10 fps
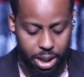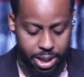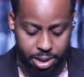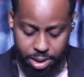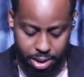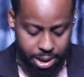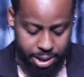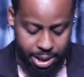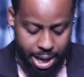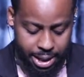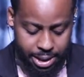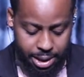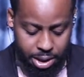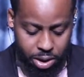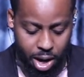It's, it's God's,
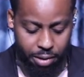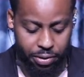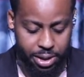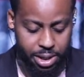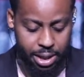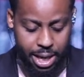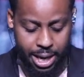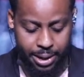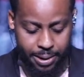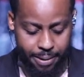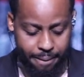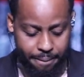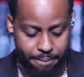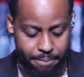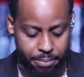your confidence in God.
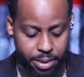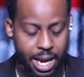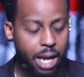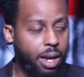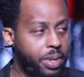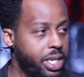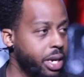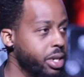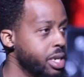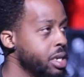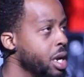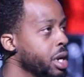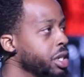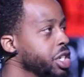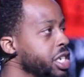Now, let me tell you this
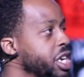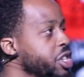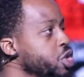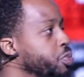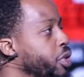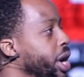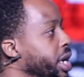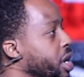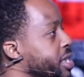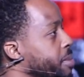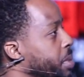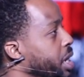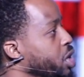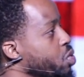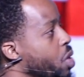just because you pray doesn't
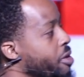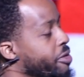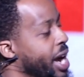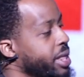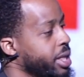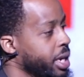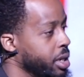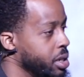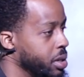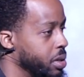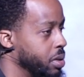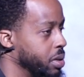mean you won't fight things.